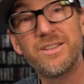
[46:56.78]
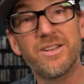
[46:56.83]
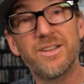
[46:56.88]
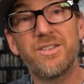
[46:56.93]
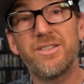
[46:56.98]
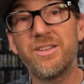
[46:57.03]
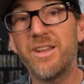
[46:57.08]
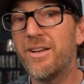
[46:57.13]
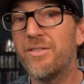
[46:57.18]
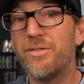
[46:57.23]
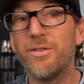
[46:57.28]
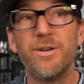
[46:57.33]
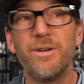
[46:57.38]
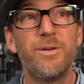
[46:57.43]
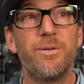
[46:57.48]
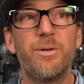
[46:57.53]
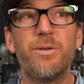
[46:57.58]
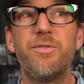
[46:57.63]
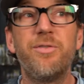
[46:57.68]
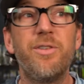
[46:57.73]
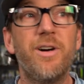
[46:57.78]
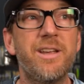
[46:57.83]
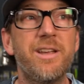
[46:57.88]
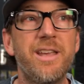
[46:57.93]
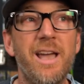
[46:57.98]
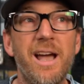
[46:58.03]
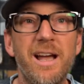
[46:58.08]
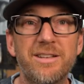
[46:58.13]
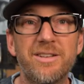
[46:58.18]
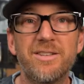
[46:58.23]
is it stiff? Well, fuck
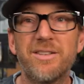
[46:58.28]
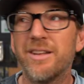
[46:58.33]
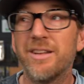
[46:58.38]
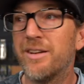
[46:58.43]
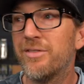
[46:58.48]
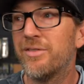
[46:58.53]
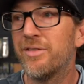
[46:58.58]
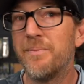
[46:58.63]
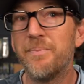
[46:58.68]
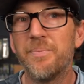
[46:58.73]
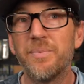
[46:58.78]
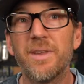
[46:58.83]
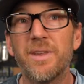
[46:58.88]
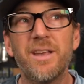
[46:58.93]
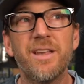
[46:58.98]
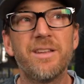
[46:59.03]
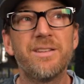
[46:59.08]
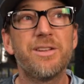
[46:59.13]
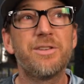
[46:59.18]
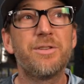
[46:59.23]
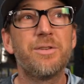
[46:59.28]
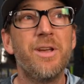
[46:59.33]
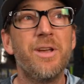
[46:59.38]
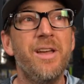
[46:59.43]
yeah, it's stiff. Yeah, any, it's,